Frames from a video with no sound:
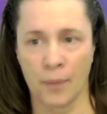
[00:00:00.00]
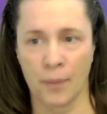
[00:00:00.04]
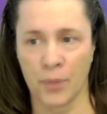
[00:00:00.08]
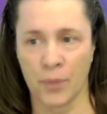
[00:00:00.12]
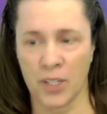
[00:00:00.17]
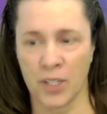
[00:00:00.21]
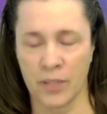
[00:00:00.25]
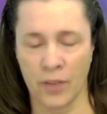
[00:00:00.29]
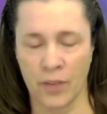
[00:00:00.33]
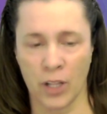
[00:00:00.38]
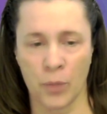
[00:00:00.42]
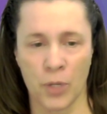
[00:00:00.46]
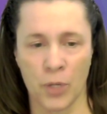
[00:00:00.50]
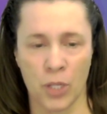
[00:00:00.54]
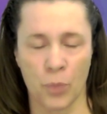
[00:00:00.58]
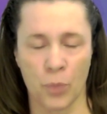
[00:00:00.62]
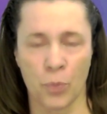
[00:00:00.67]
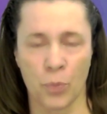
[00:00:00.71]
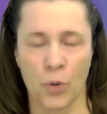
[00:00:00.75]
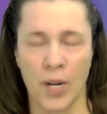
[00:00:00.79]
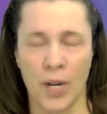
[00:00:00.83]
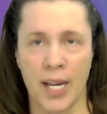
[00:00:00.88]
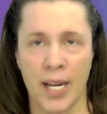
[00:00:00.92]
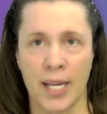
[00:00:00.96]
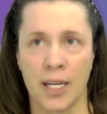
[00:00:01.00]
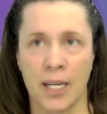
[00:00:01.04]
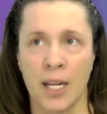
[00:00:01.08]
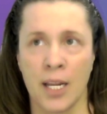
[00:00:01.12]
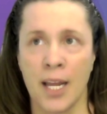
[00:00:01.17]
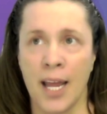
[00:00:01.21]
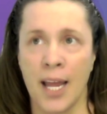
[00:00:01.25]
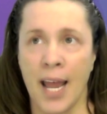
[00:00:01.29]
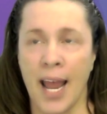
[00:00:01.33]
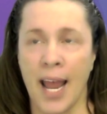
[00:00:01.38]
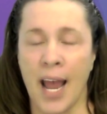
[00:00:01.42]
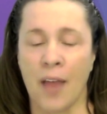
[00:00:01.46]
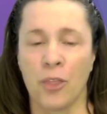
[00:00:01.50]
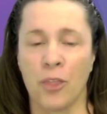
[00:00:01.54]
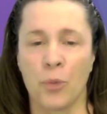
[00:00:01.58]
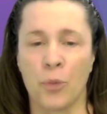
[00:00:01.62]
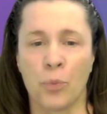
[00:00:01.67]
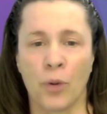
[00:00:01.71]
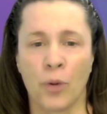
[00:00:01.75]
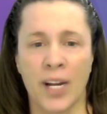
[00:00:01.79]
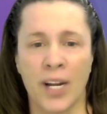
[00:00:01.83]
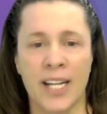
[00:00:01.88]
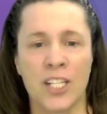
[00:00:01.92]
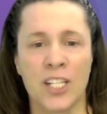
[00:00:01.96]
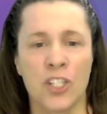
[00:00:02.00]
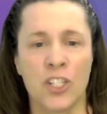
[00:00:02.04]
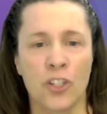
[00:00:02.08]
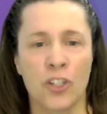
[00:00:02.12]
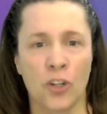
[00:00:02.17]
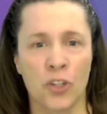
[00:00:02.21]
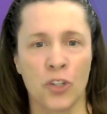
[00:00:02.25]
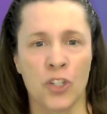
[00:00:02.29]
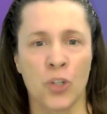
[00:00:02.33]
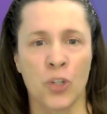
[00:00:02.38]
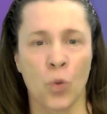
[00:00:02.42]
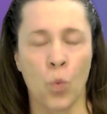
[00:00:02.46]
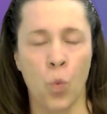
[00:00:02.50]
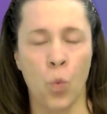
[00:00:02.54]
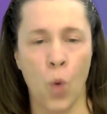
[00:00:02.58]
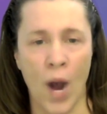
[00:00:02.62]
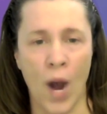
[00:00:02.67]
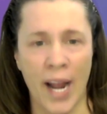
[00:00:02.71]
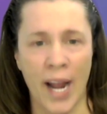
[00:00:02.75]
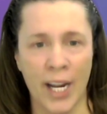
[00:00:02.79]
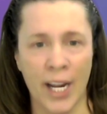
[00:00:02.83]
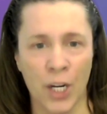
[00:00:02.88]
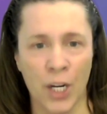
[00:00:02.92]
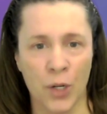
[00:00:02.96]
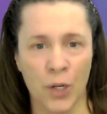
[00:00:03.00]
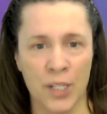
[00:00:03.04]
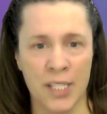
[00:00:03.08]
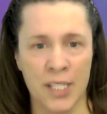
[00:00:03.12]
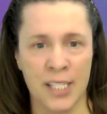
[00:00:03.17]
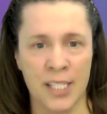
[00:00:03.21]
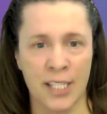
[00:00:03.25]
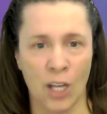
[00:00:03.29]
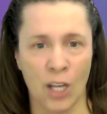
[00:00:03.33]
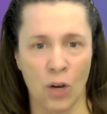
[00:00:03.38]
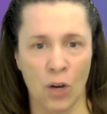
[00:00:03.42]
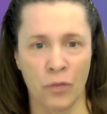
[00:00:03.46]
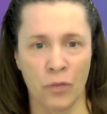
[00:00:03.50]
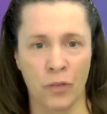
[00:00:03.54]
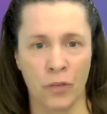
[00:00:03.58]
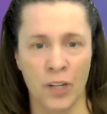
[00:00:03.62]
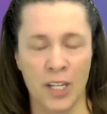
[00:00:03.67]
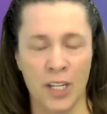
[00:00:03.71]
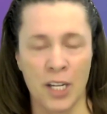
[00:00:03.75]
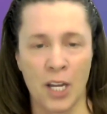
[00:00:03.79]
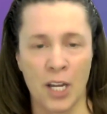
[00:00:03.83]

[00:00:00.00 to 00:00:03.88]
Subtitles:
the development of the brain, and the brain starts to wire itself,